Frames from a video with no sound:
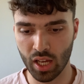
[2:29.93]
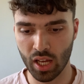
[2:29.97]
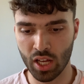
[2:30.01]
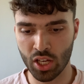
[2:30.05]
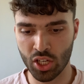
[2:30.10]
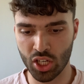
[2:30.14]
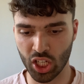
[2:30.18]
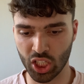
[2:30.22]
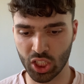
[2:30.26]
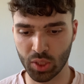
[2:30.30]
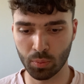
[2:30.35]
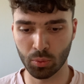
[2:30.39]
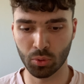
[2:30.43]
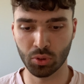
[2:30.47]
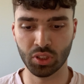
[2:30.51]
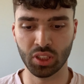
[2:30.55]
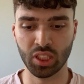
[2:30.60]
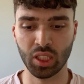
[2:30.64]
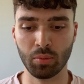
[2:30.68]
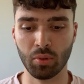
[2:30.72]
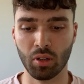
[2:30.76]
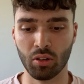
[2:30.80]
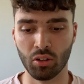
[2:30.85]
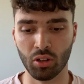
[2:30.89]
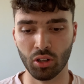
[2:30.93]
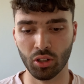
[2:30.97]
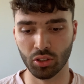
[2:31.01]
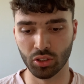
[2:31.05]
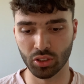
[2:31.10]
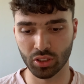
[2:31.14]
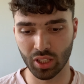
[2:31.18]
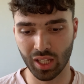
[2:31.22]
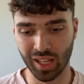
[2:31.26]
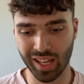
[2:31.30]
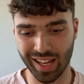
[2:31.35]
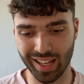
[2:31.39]
chest supports, T-bar
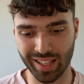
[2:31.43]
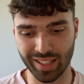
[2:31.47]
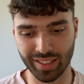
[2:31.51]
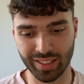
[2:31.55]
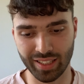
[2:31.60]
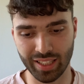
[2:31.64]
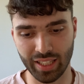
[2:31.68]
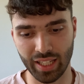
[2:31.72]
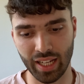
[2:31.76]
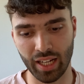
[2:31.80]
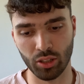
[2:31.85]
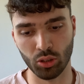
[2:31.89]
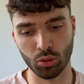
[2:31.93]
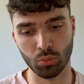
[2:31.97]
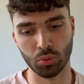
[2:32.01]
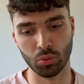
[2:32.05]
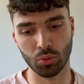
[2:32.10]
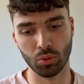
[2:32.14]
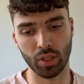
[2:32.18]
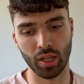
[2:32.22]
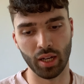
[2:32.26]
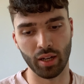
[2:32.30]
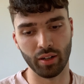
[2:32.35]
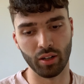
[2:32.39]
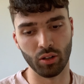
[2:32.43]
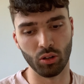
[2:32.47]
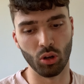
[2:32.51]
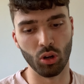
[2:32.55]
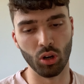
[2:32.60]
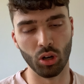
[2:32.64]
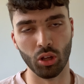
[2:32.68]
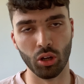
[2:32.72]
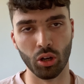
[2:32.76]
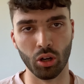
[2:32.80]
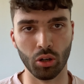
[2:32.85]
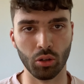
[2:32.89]
rows, and D-handle pull down and
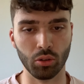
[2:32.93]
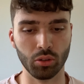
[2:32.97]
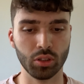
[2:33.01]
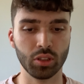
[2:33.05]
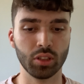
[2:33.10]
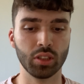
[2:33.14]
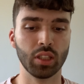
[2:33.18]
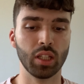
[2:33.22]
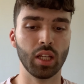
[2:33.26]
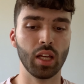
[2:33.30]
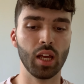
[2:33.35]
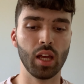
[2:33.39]
hollow holds.